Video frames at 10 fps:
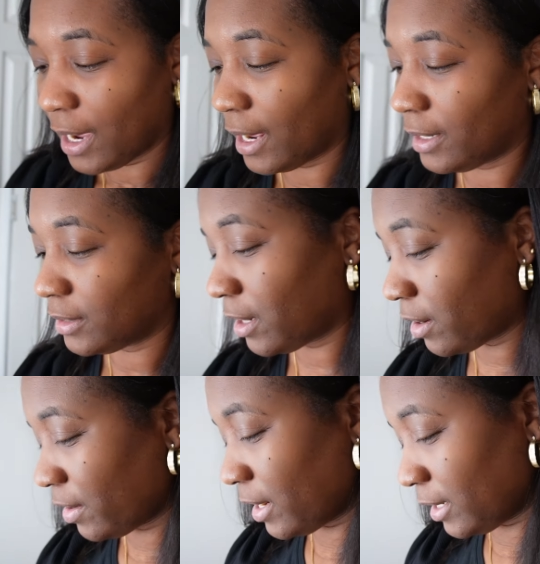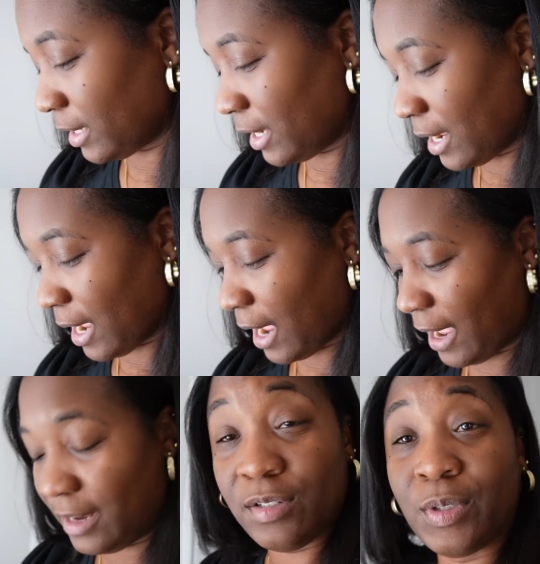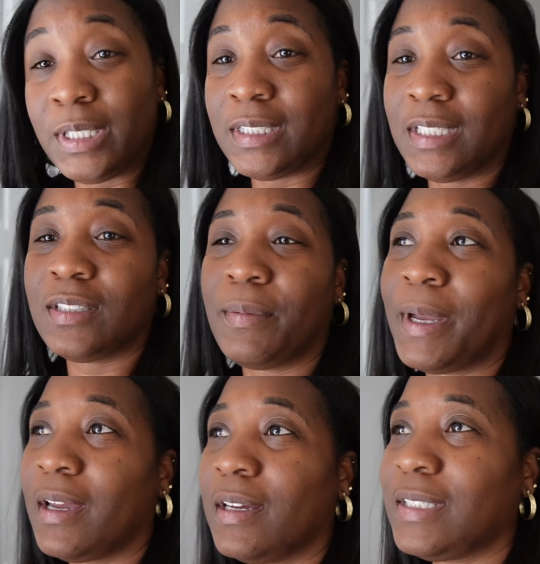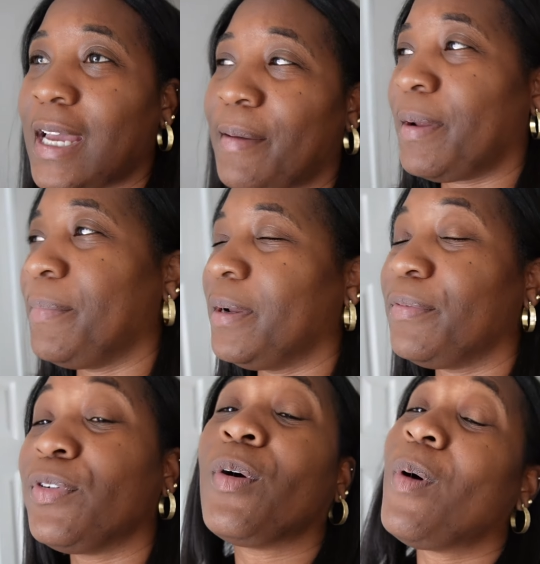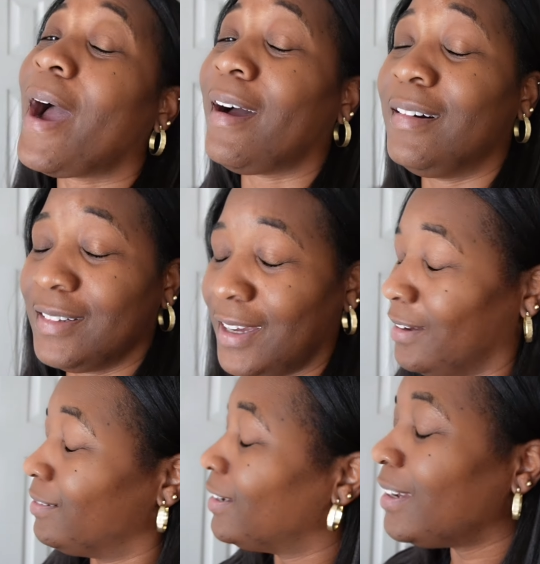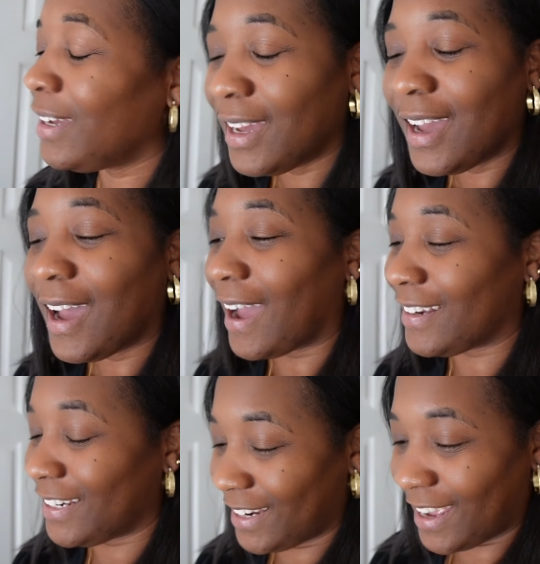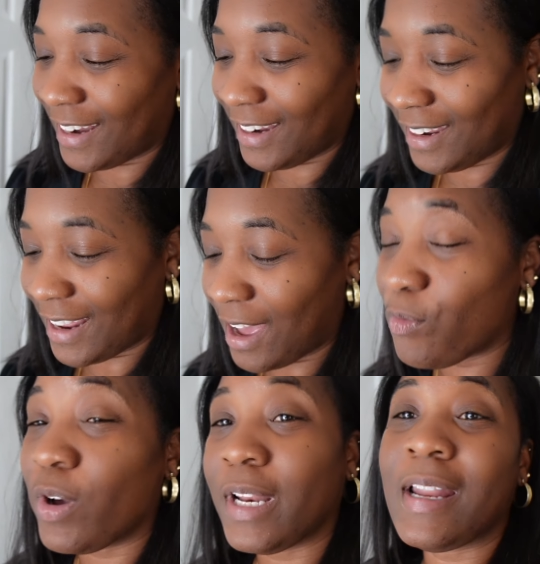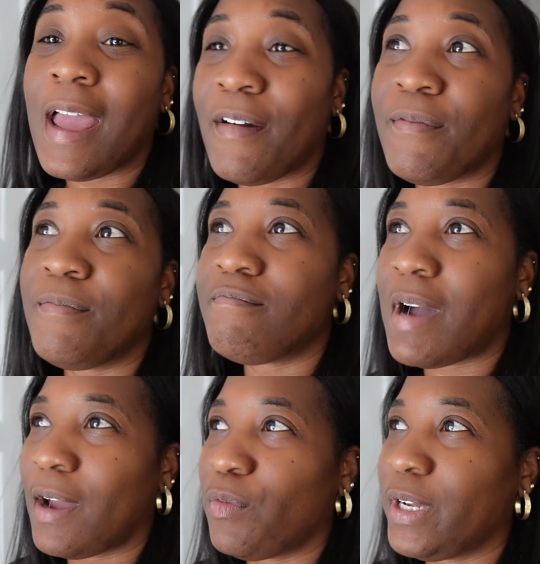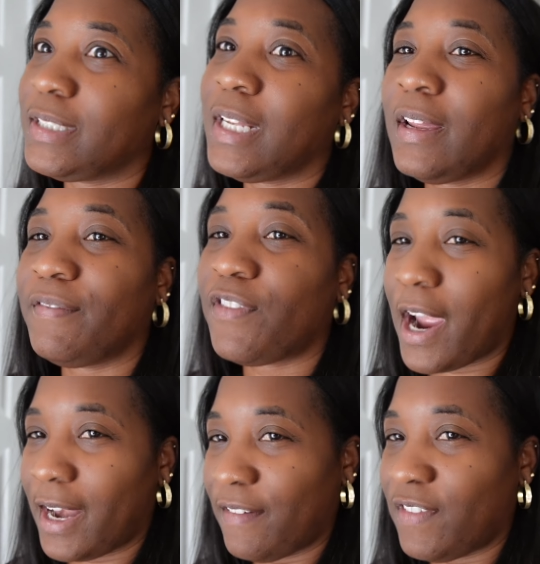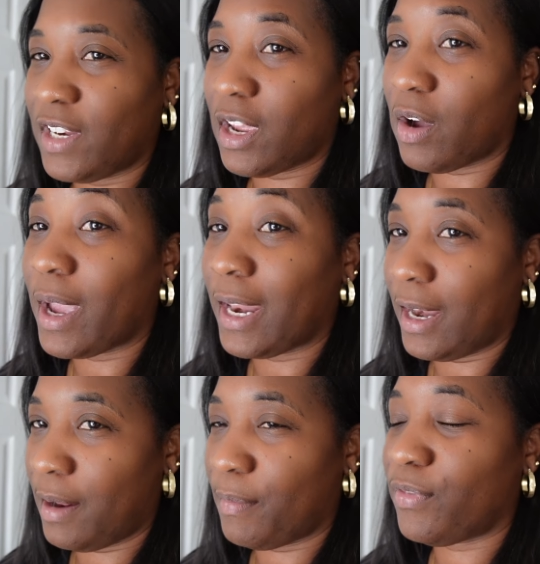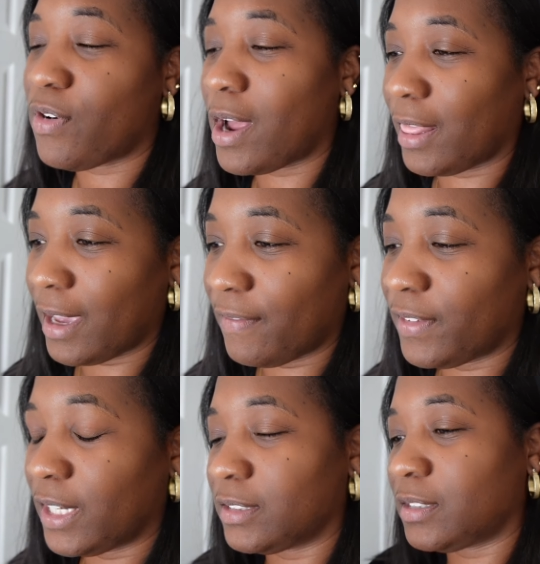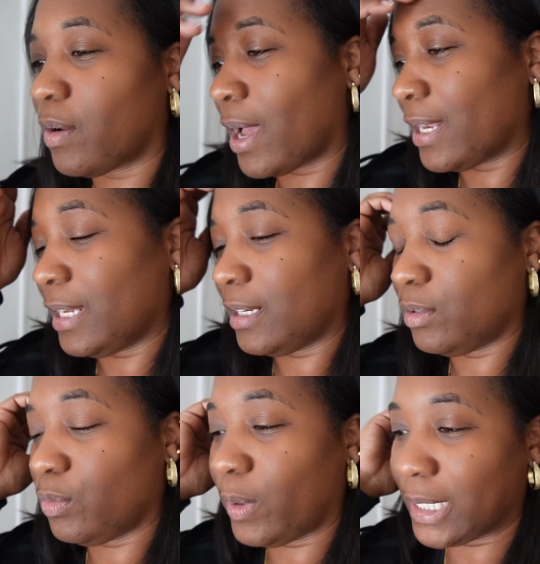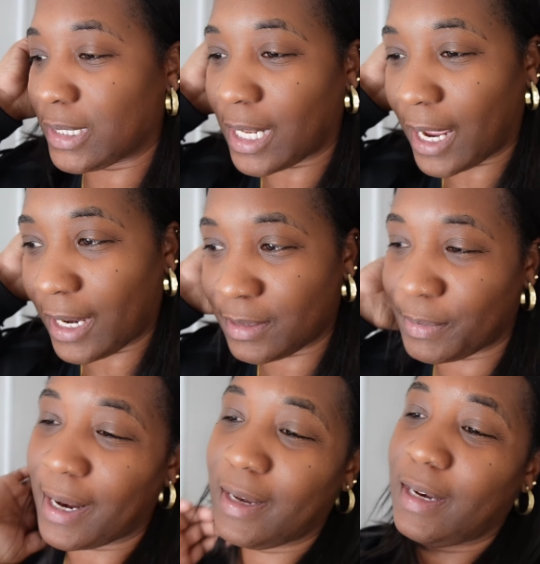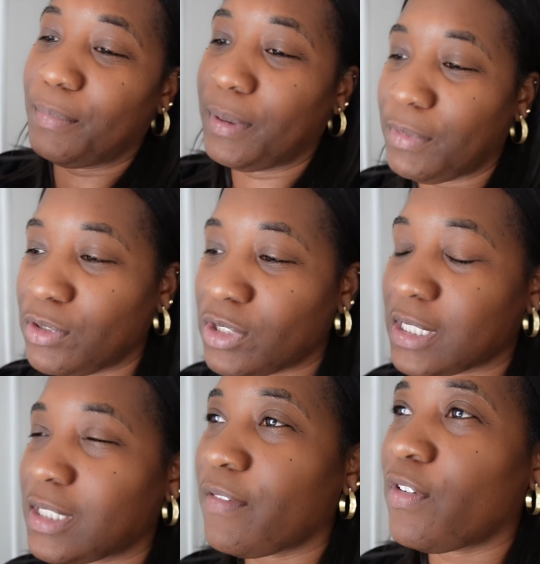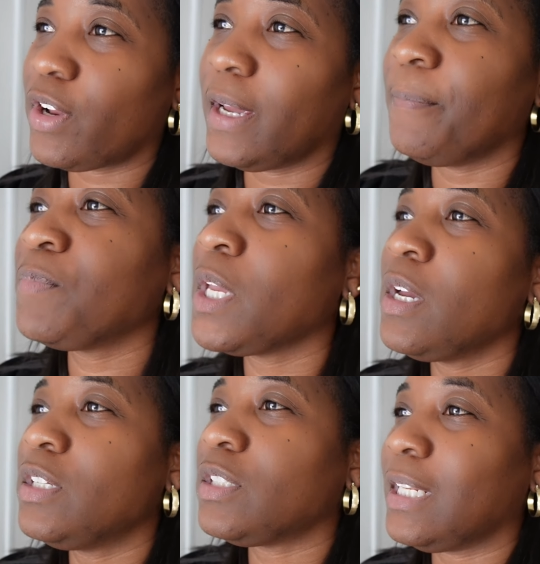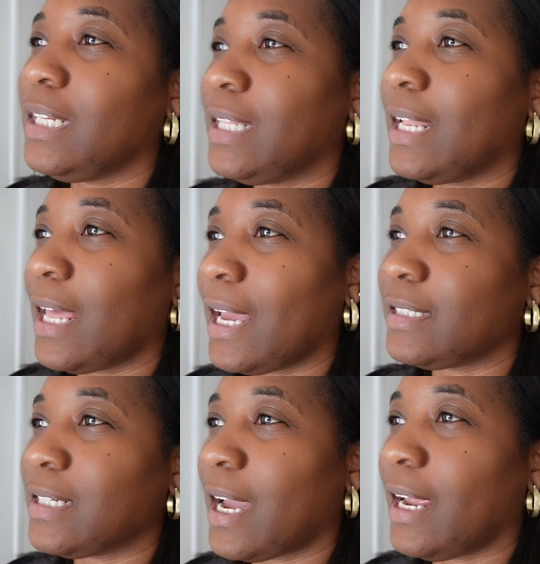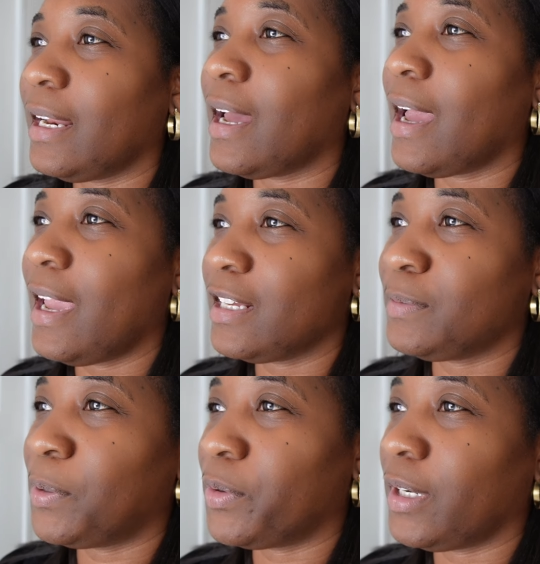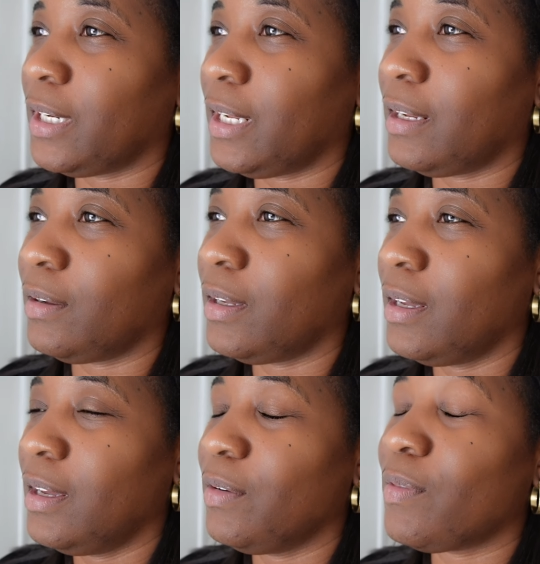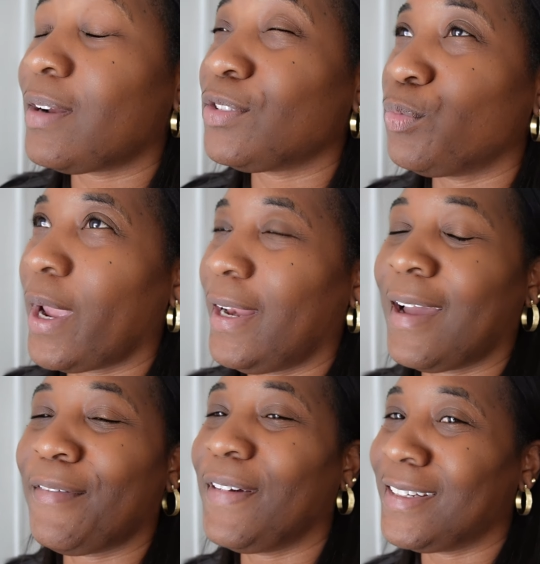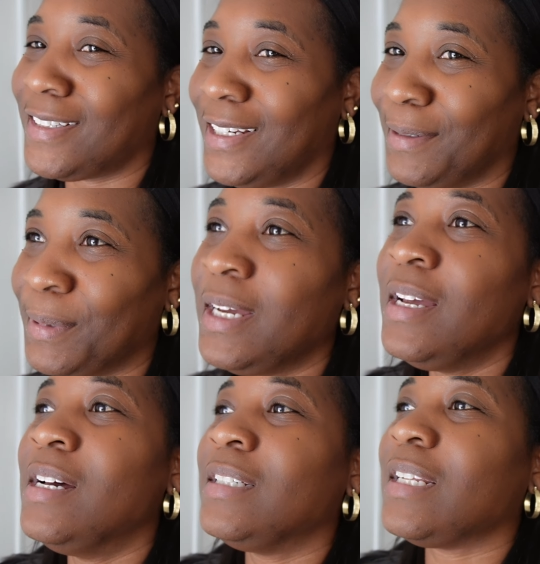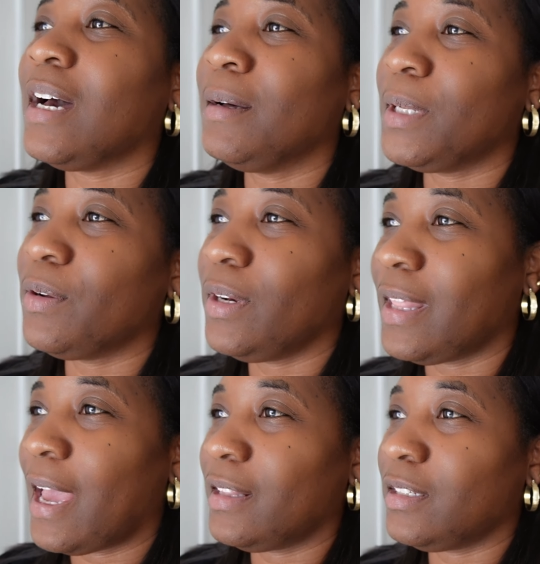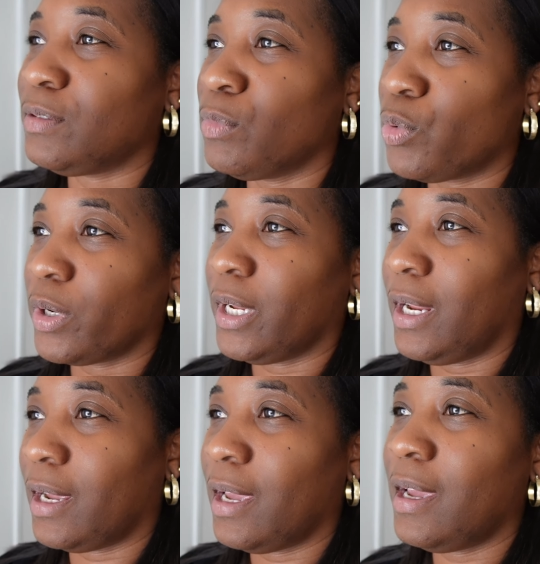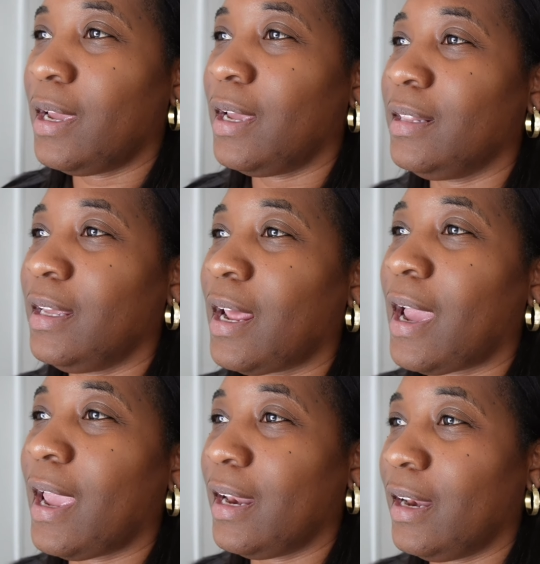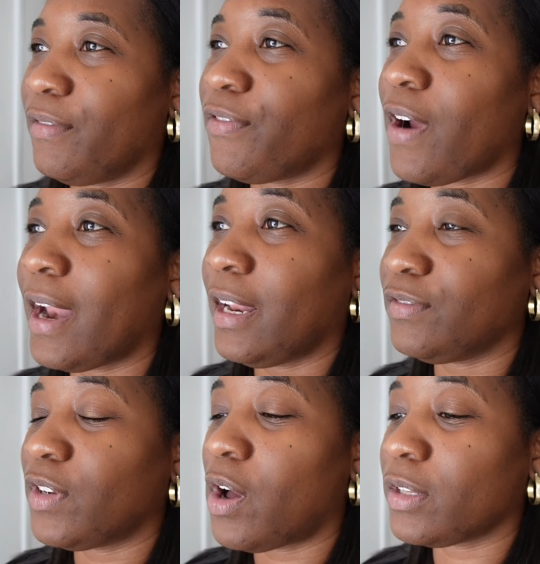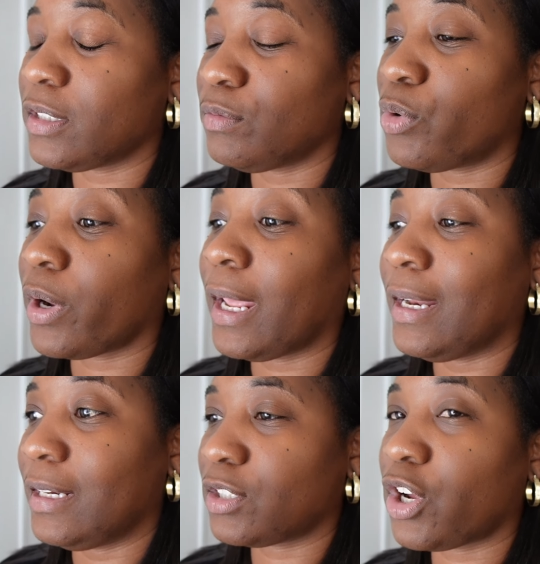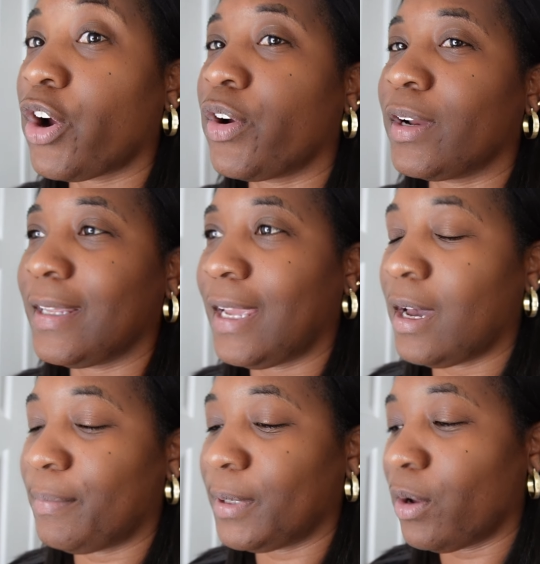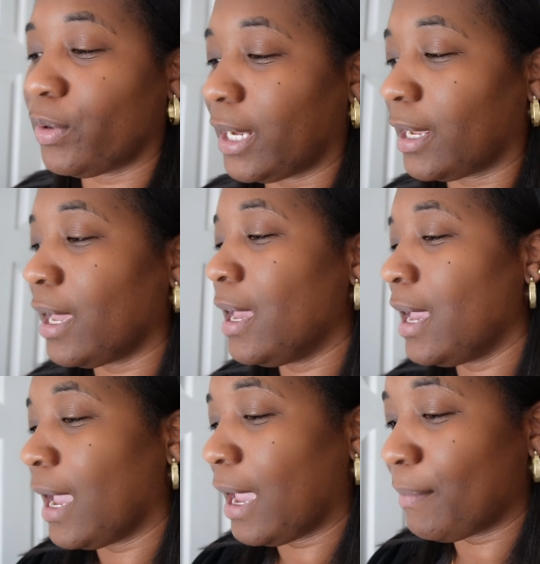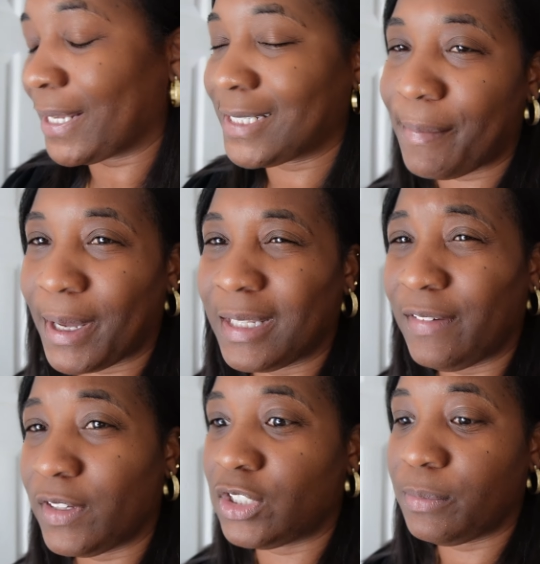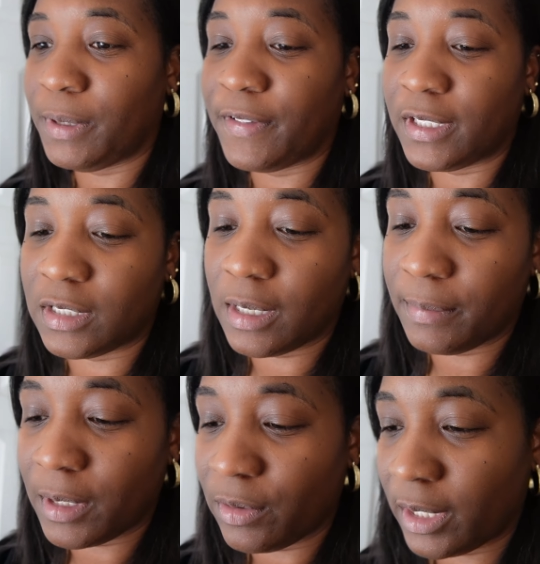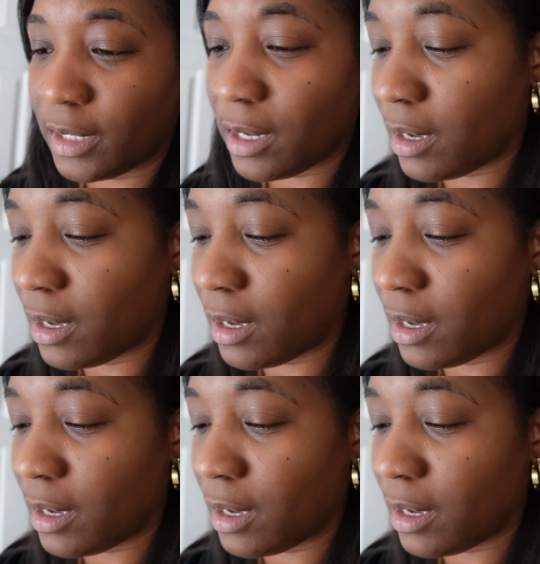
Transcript: And it's currently 8.26, so I'm making good time. And I've been up for a while. Yeah, I didn't edit. I wanted to have my Wednesday and Friday video edited before I left. And so I did do Wednesdays, but I didn't put music and stuff on it. So I did that last night. I exported it. While I was waiting, I fell asleep. So I uploaded that this morning and then I edited Friday's vlog this morning and it is currently uploading. And by the time I leave, it should be finished uploading.